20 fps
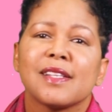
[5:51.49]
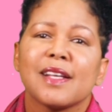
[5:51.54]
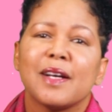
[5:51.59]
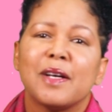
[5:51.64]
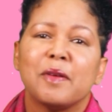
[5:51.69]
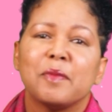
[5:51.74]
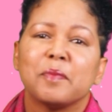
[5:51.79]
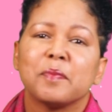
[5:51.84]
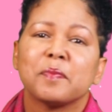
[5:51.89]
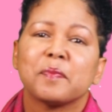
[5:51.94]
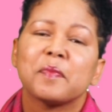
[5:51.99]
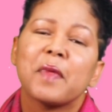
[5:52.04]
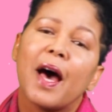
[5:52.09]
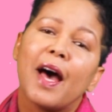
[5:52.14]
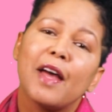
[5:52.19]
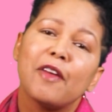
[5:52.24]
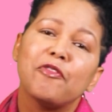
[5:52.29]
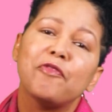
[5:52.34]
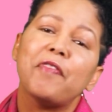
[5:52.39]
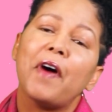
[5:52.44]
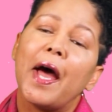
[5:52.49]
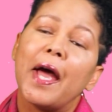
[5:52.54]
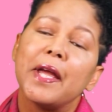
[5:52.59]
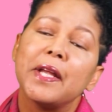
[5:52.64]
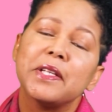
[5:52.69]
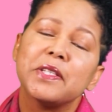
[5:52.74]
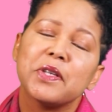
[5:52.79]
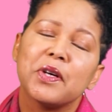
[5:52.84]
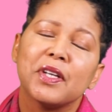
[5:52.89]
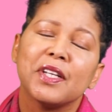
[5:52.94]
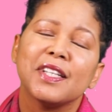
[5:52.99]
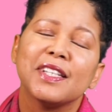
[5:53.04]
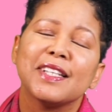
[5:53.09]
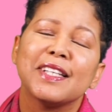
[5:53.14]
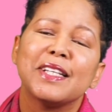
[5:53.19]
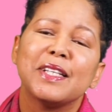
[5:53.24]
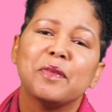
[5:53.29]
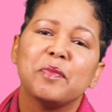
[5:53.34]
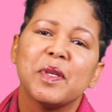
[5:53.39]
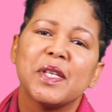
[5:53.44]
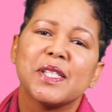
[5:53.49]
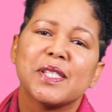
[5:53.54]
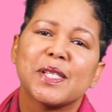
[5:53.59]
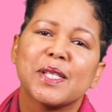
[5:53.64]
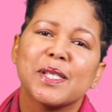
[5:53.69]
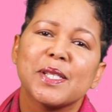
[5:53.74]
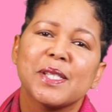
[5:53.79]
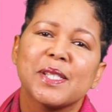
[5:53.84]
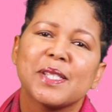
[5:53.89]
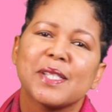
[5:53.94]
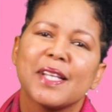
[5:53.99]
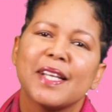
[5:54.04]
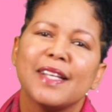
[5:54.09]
I fight on a daily basis